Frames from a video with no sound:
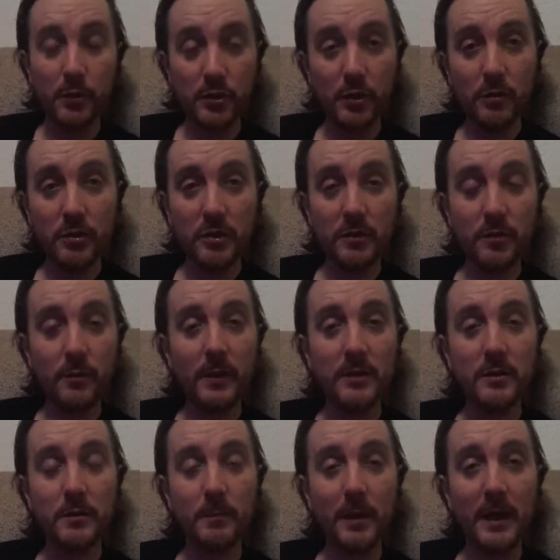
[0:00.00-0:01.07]
Produced and
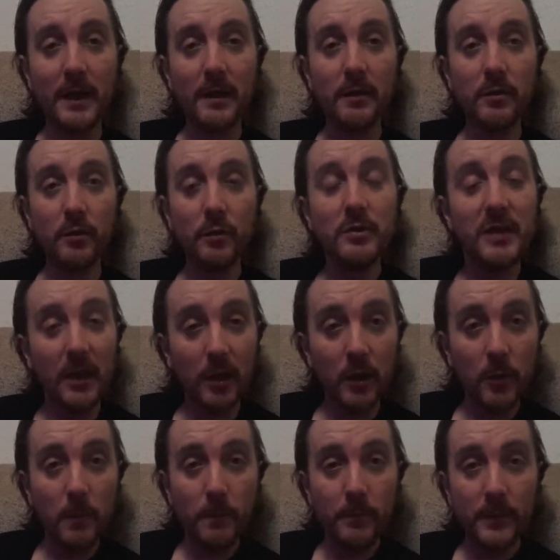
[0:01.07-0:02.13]
directed by Lucy
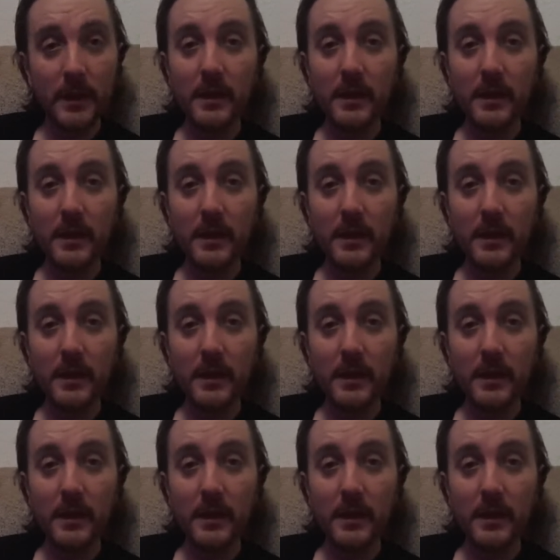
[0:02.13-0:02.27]
Lowe,